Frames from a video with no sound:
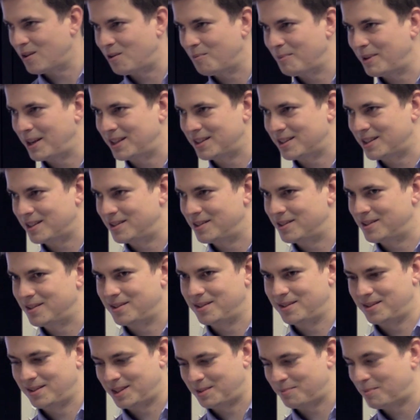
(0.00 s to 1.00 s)
all make sense?
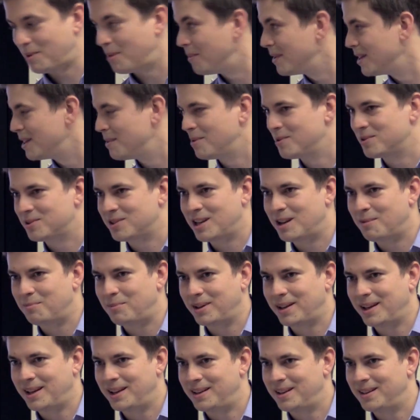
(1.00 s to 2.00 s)
It's probably the most
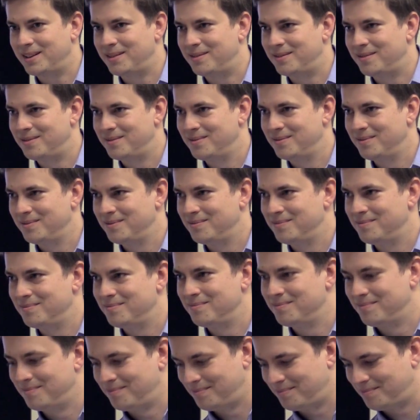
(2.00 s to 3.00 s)
complicated.
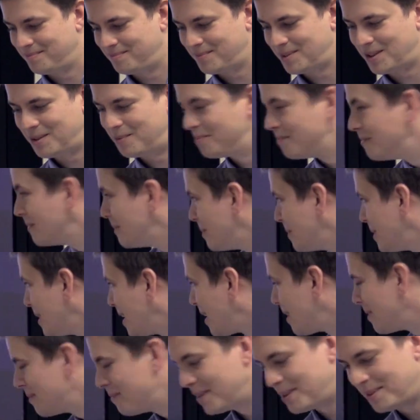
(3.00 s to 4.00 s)
Well, maybe
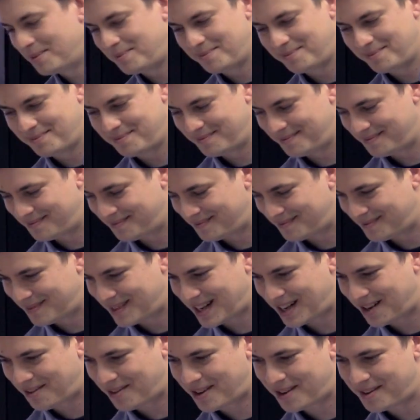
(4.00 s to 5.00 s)
not, but
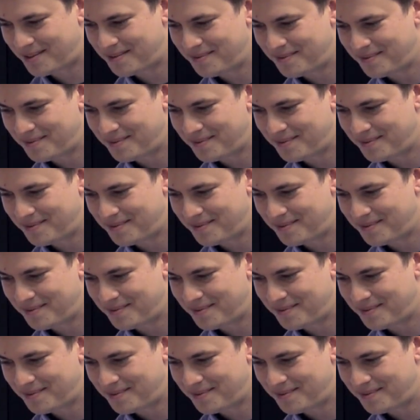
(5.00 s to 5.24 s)
anyway.